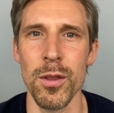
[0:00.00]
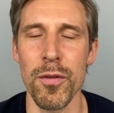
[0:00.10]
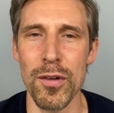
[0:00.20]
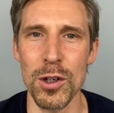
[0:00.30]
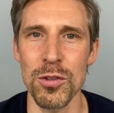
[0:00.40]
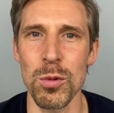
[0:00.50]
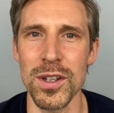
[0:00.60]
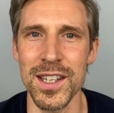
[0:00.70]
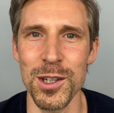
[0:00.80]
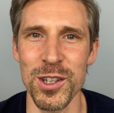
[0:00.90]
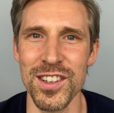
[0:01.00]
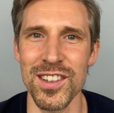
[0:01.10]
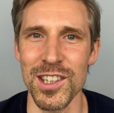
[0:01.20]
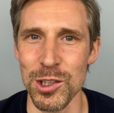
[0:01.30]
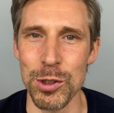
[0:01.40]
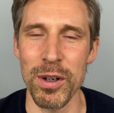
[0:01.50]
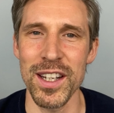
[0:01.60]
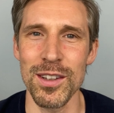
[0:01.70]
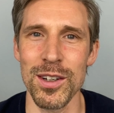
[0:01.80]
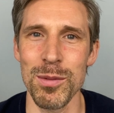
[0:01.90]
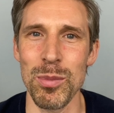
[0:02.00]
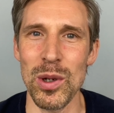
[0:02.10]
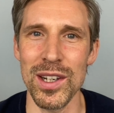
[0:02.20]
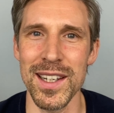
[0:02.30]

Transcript: The first one here isn't a trailer, but